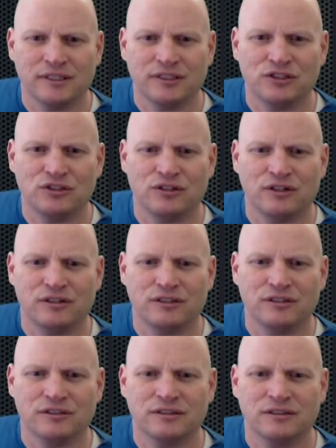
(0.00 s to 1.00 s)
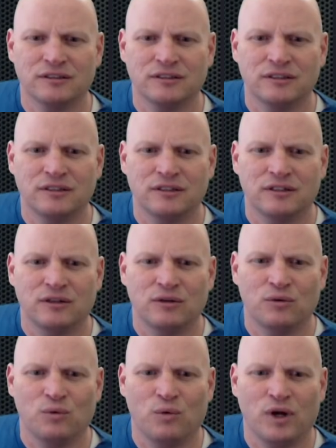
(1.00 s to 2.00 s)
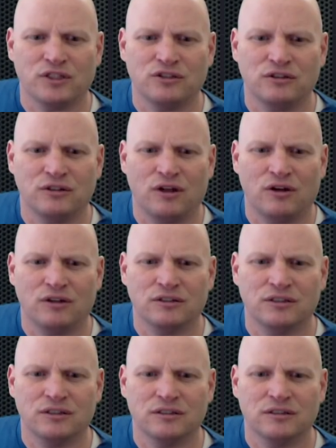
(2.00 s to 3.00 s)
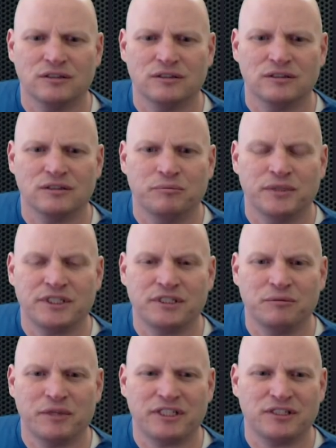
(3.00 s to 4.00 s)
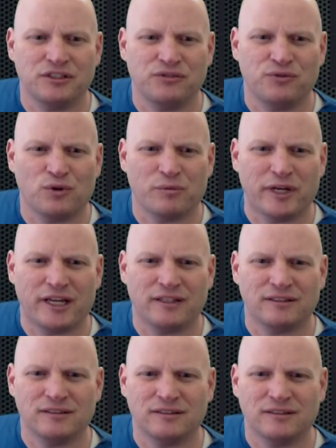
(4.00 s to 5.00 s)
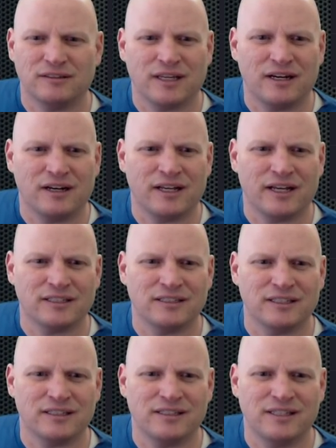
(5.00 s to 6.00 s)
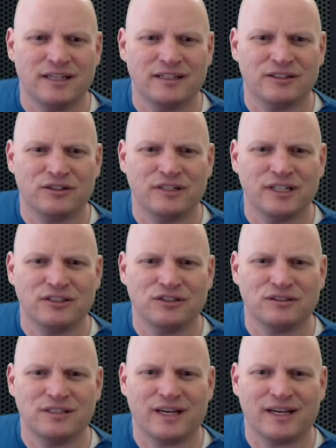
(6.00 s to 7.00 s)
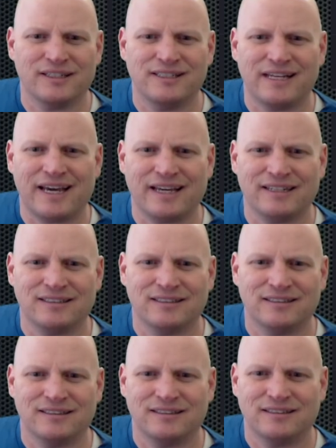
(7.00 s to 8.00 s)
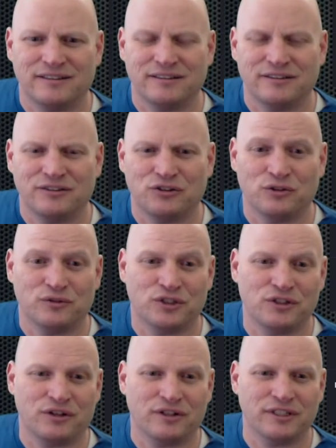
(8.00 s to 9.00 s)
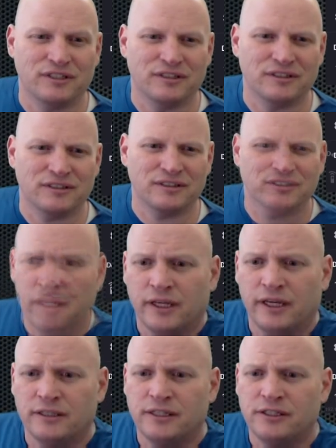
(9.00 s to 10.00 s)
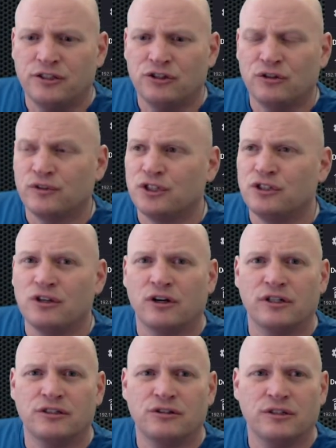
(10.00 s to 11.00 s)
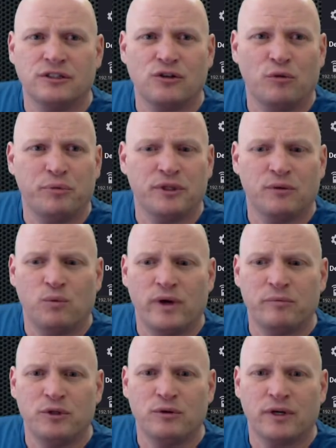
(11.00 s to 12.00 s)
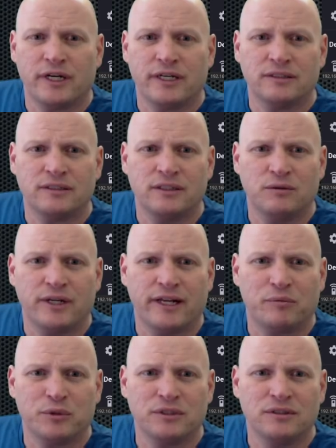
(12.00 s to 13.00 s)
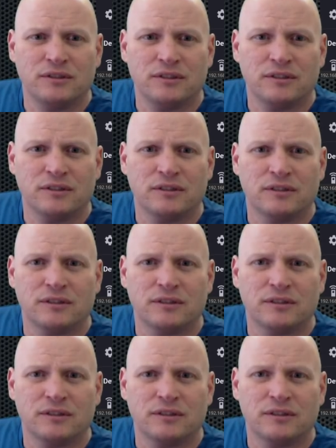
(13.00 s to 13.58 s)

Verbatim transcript: Click Start. Watch the logs. Missing message format. Cannot access data credentials.dat. Server started. Okay, it said server started, so let's open the web UI and see what happens.